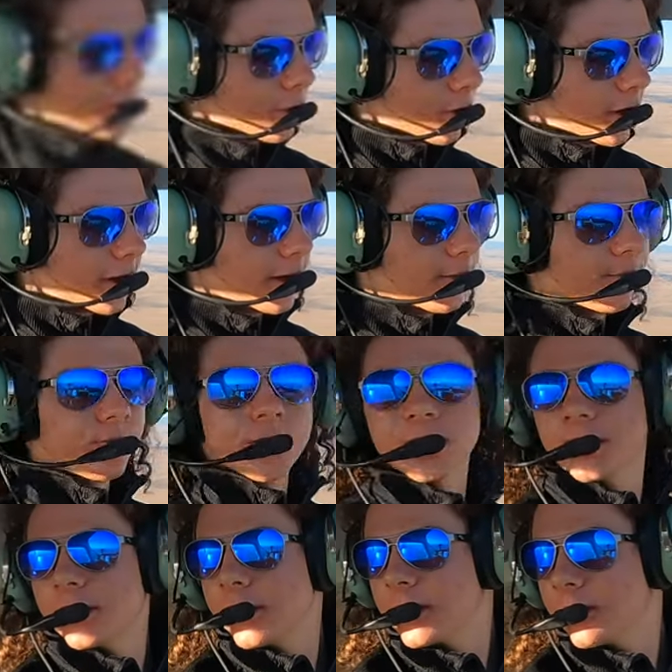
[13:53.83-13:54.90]
So I'm,
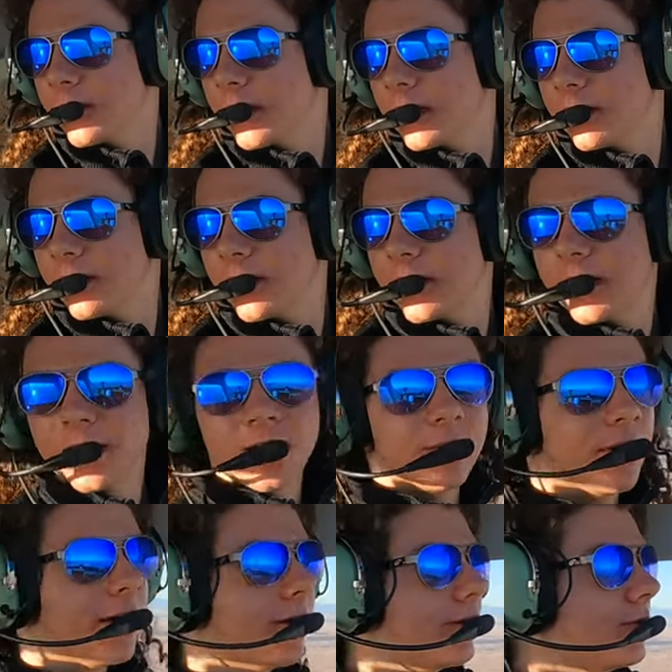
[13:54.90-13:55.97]
it's just me in here today,
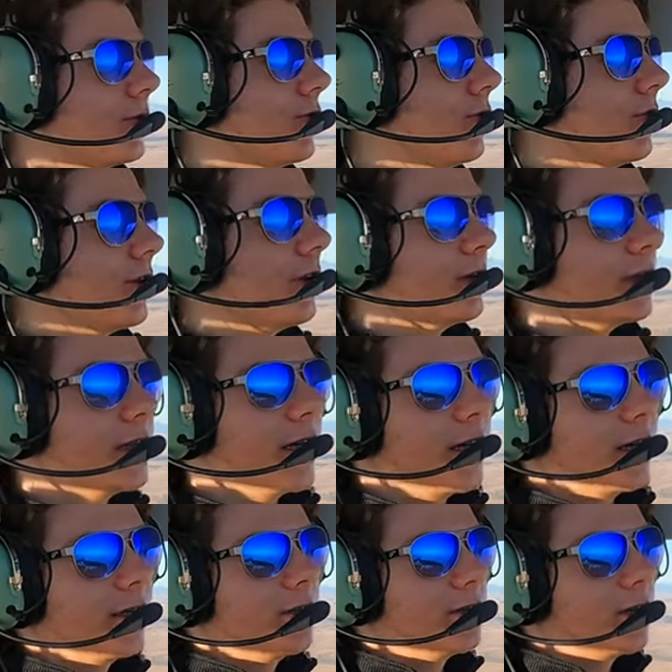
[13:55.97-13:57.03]
I'm at two-thirds
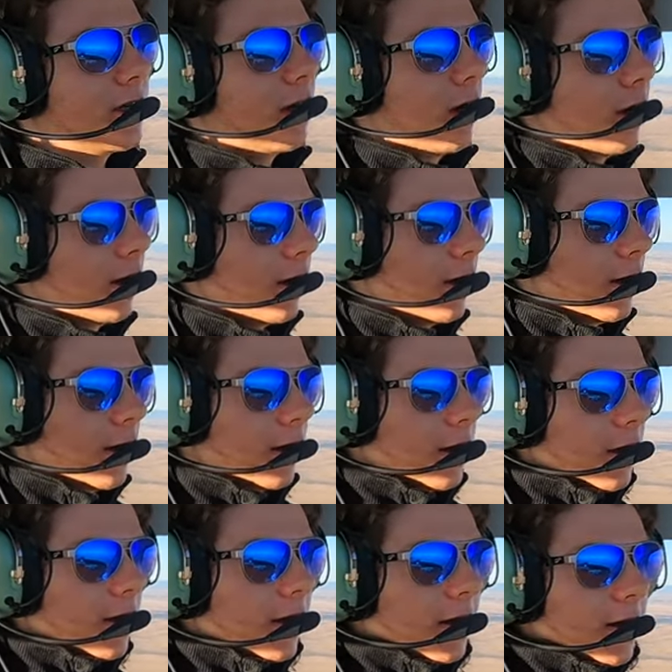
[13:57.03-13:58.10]
tanks,
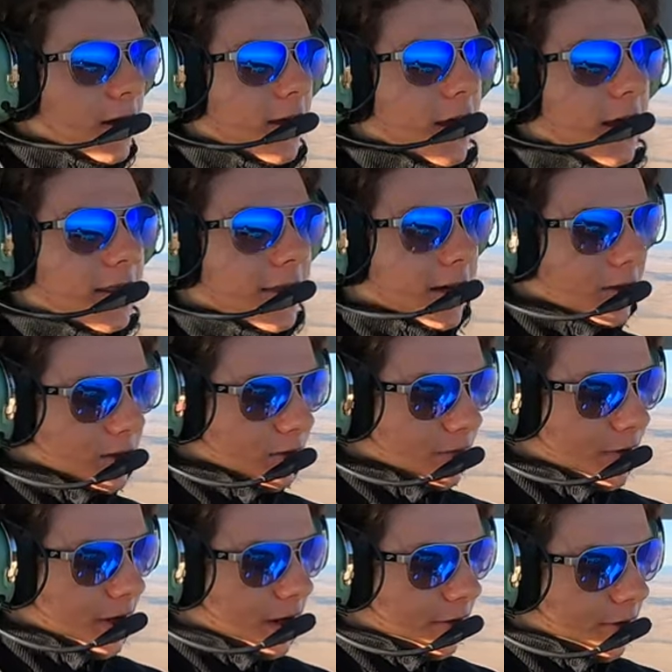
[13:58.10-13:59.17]

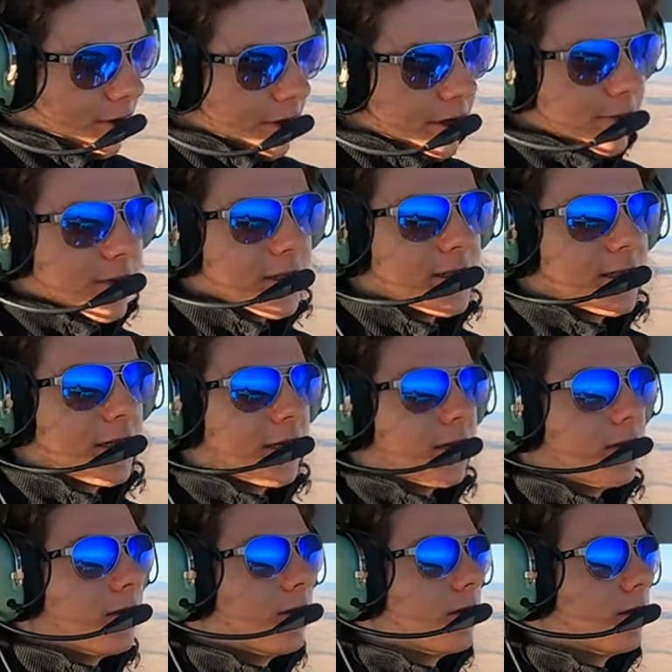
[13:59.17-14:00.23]
8,500
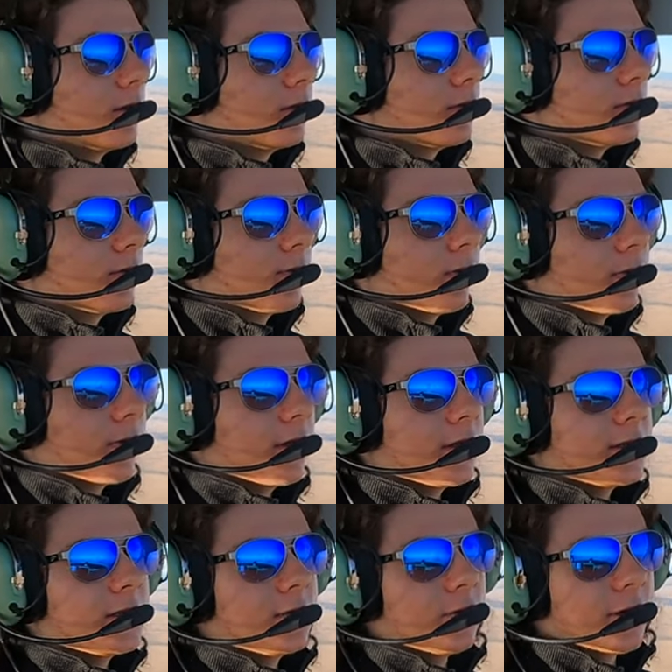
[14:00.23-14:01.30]
MSL.
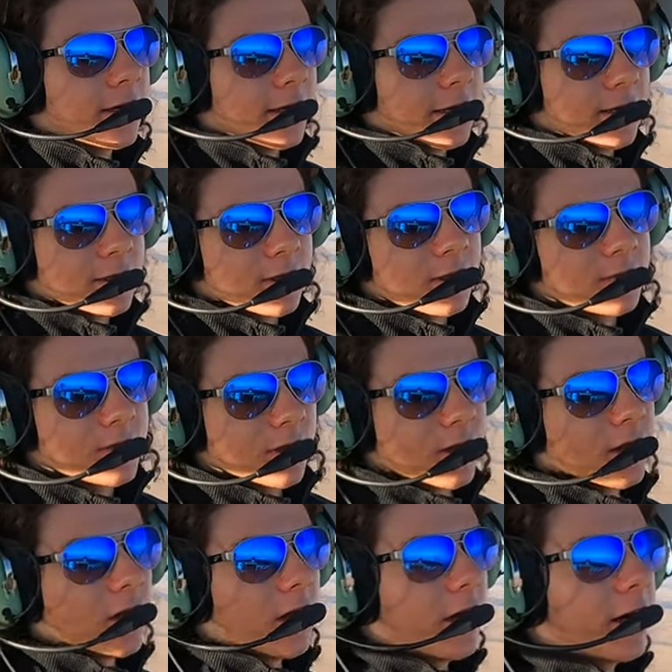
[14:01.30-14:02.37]
Let's see what I get in terms of
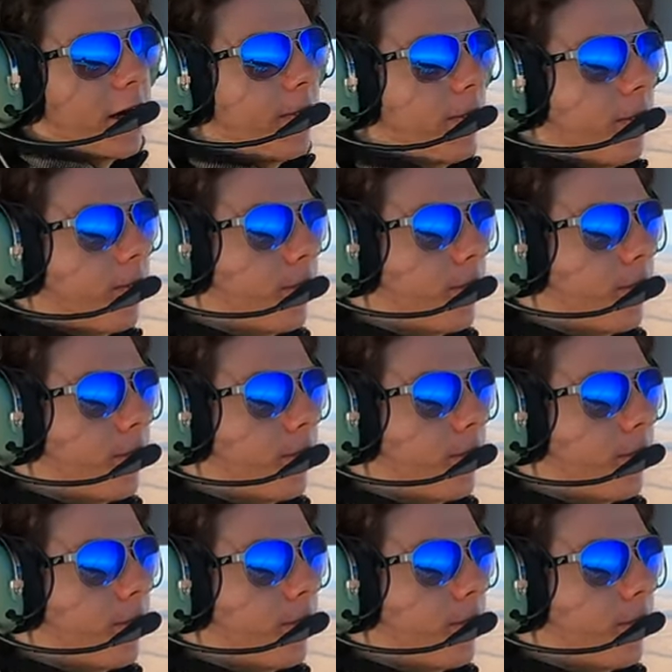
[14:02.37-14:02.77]
climb.